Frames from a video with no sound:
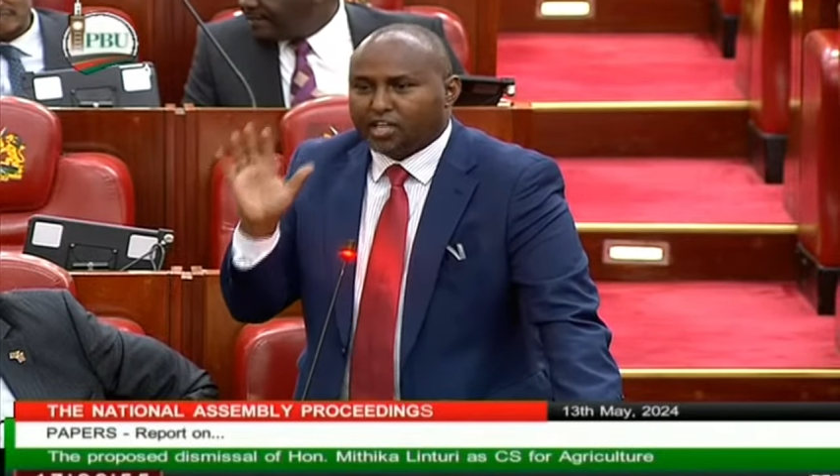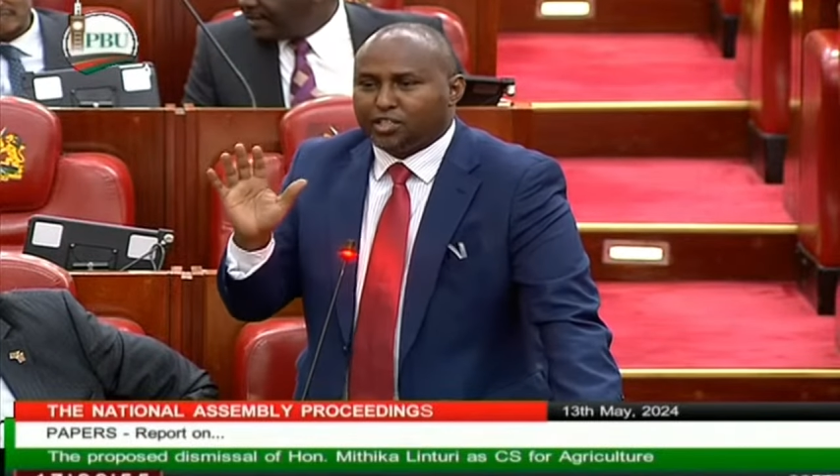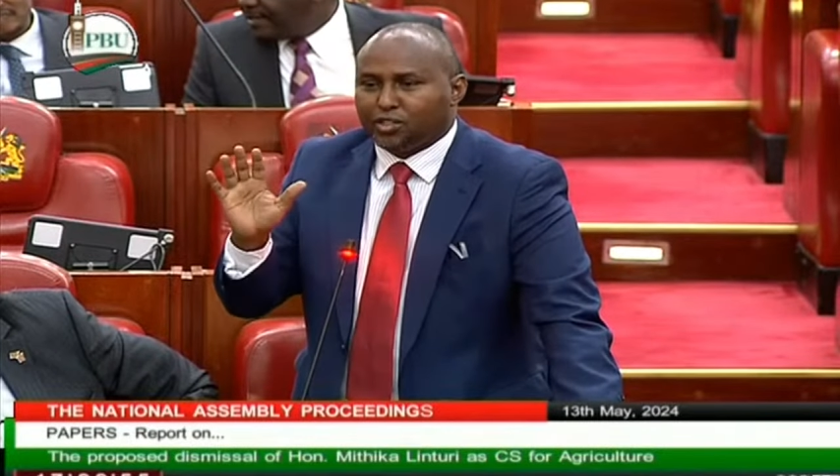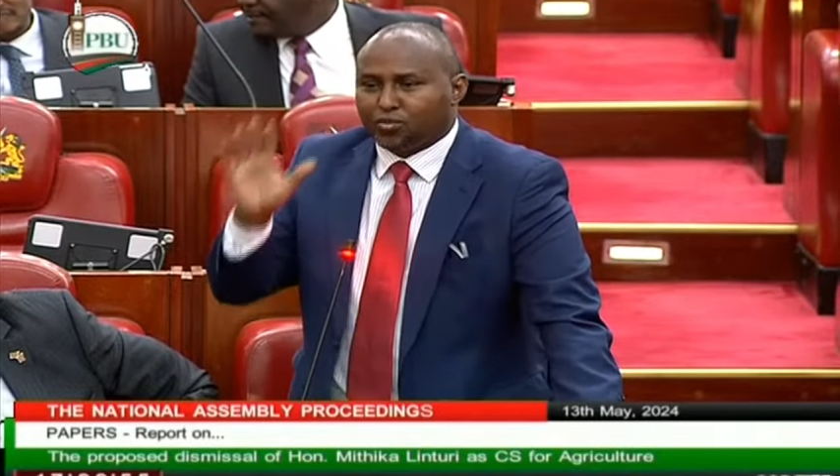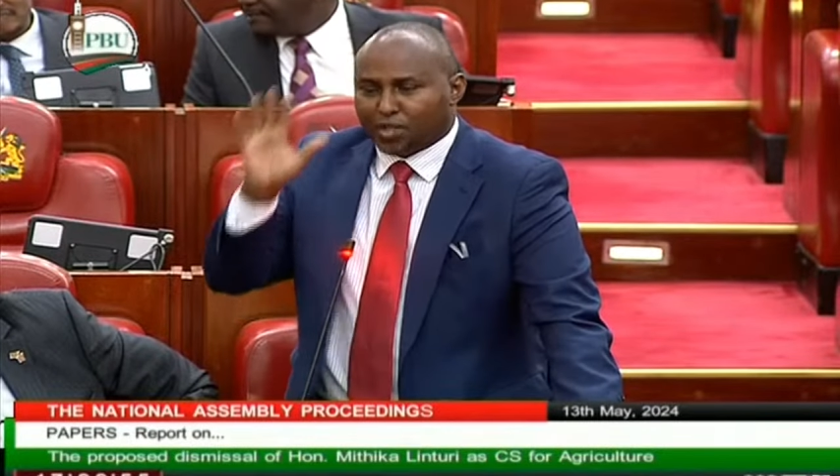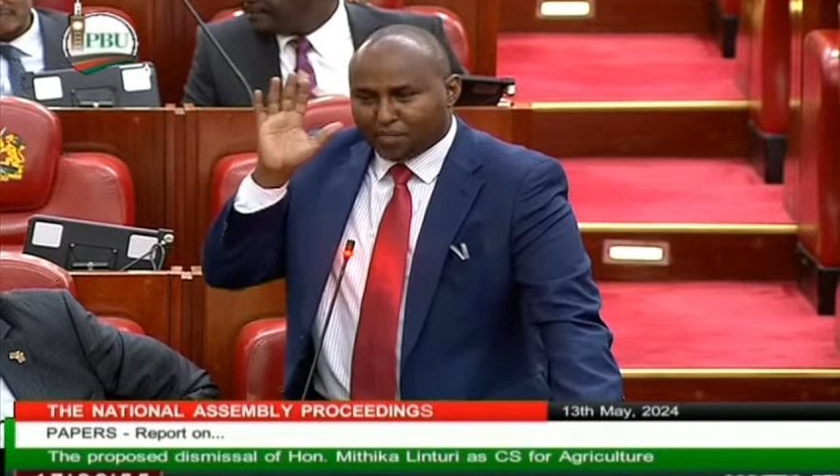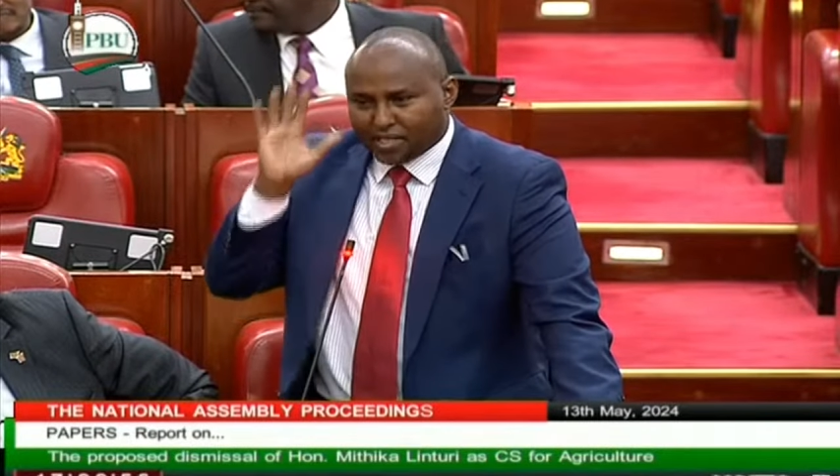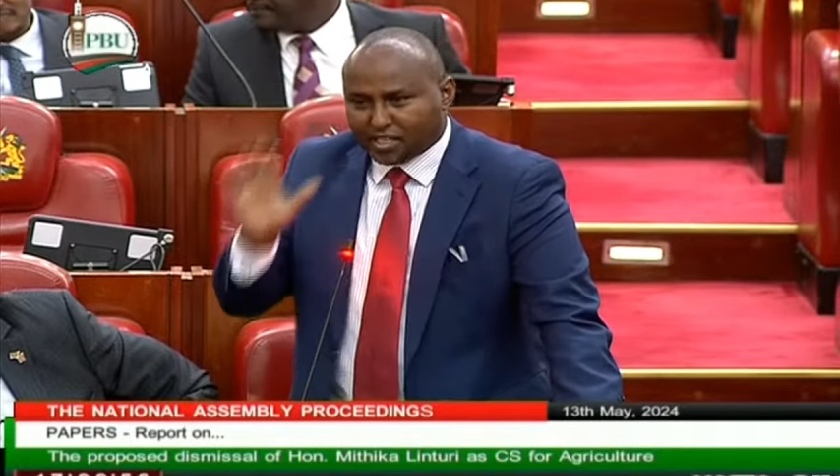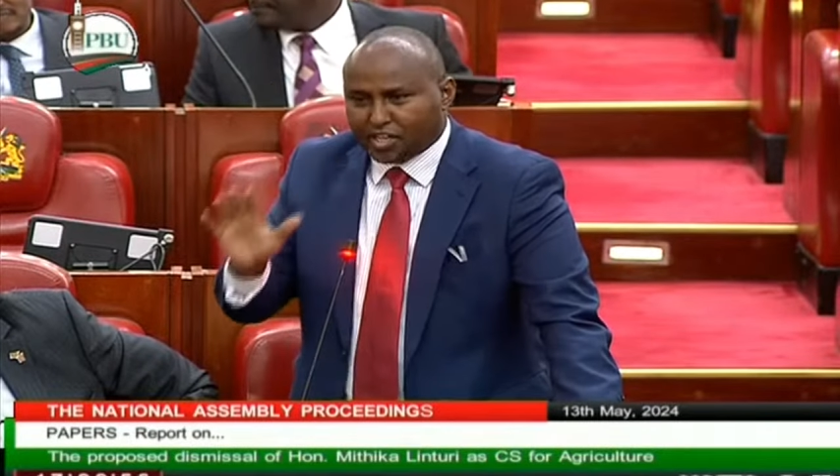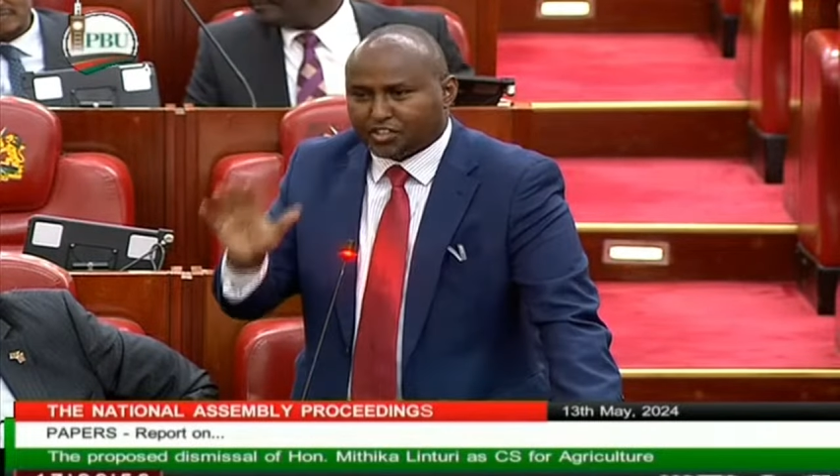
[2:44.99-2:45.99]
I knew the
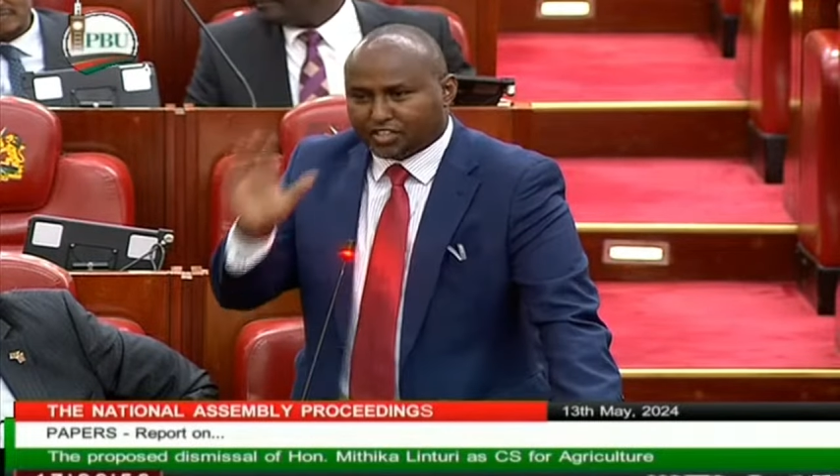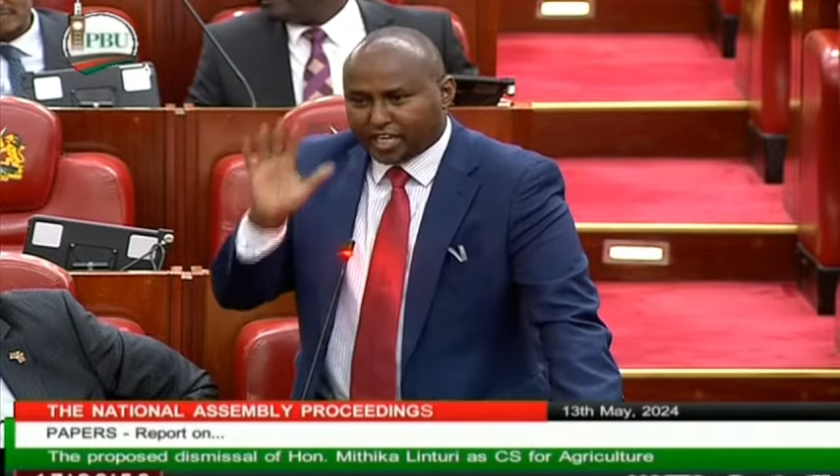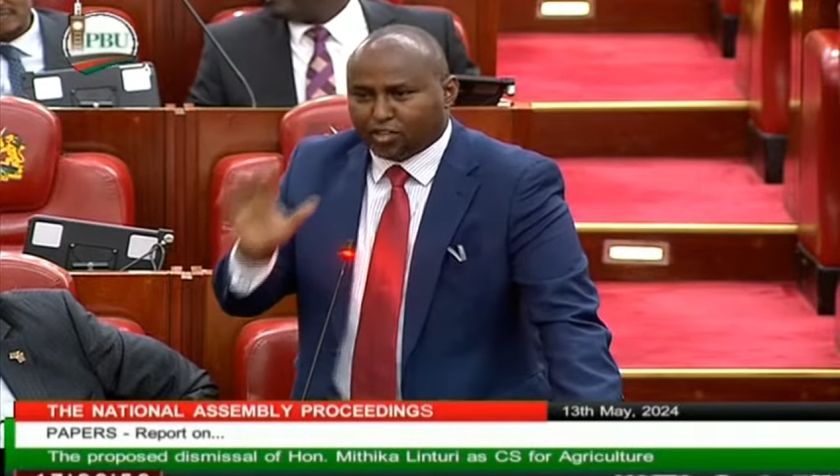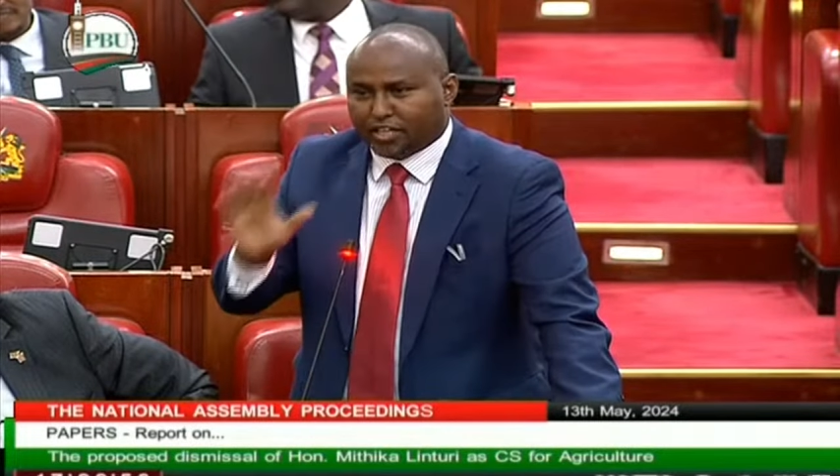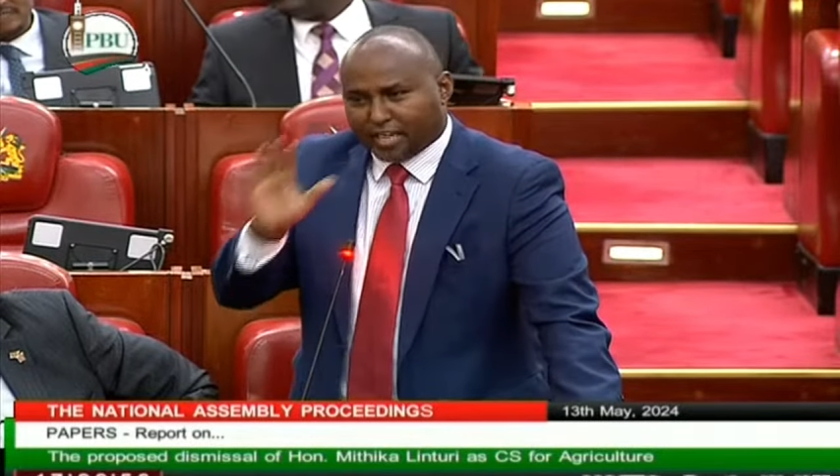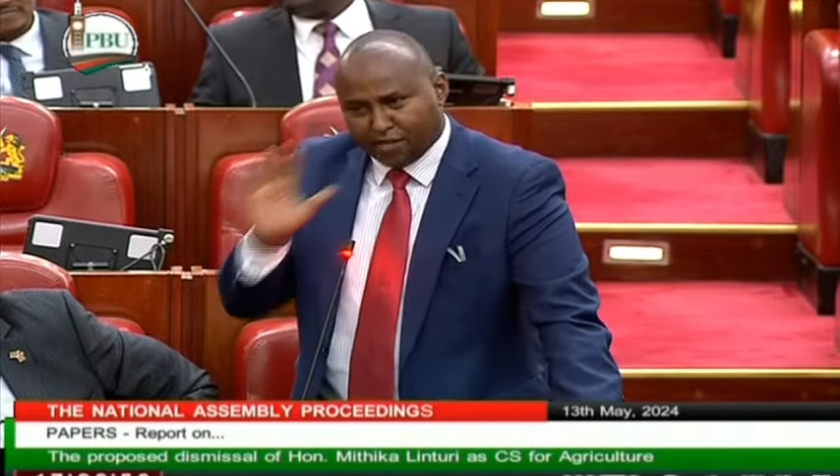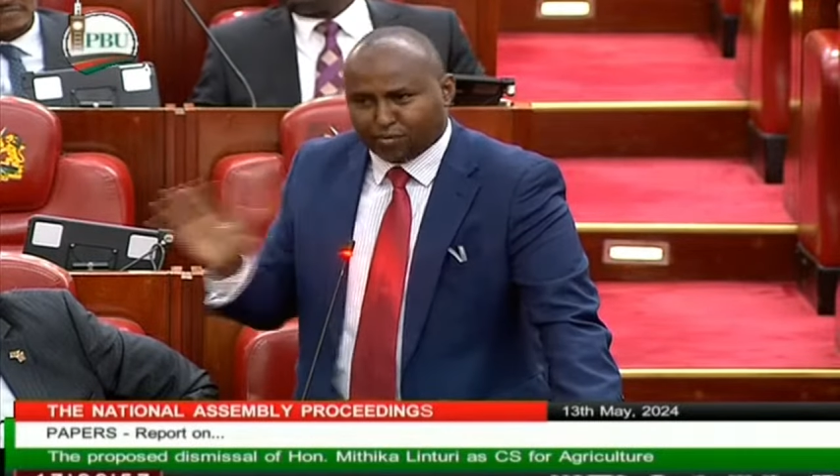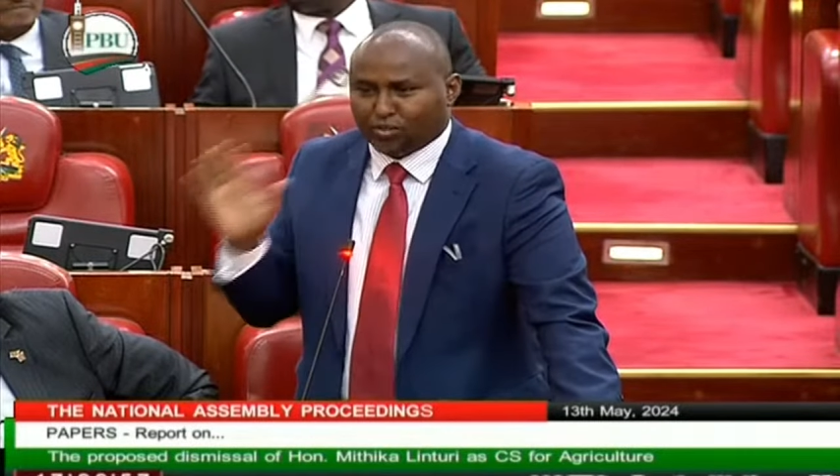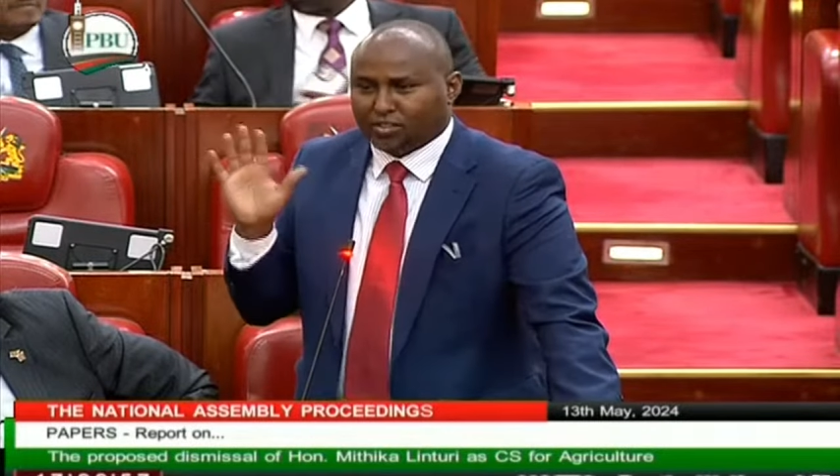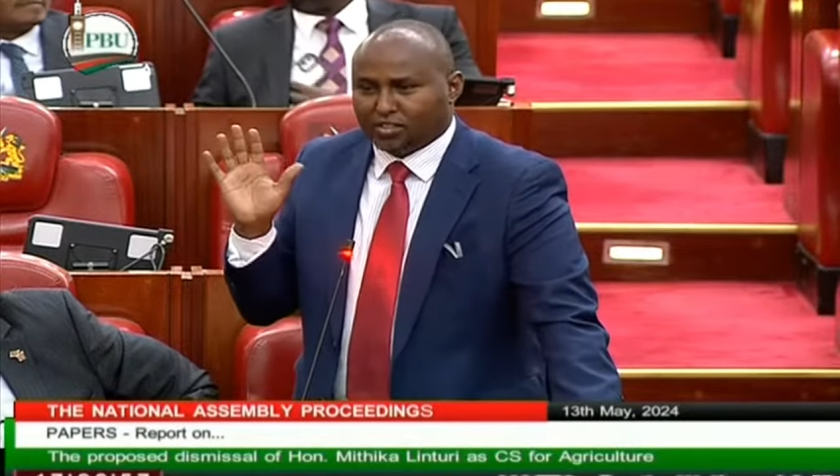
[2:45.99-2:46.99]
matter is dead on
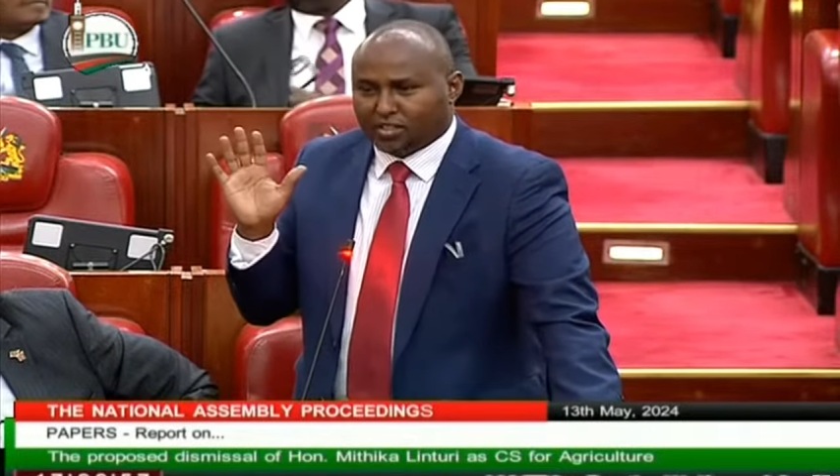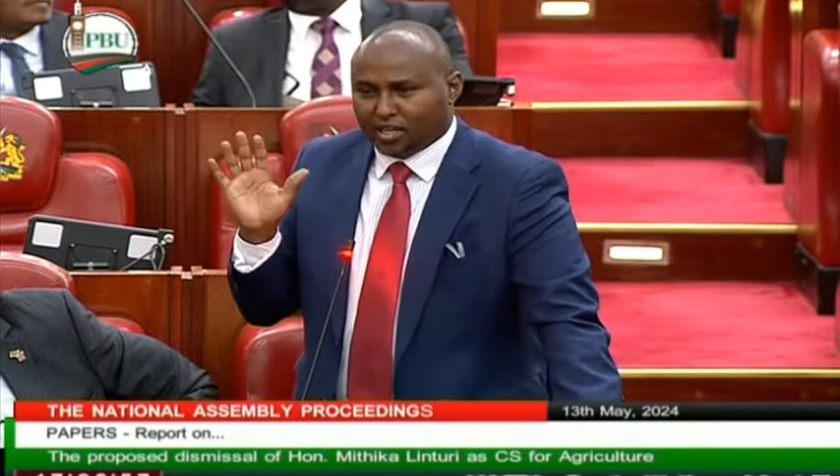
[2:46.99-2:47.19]
arrival.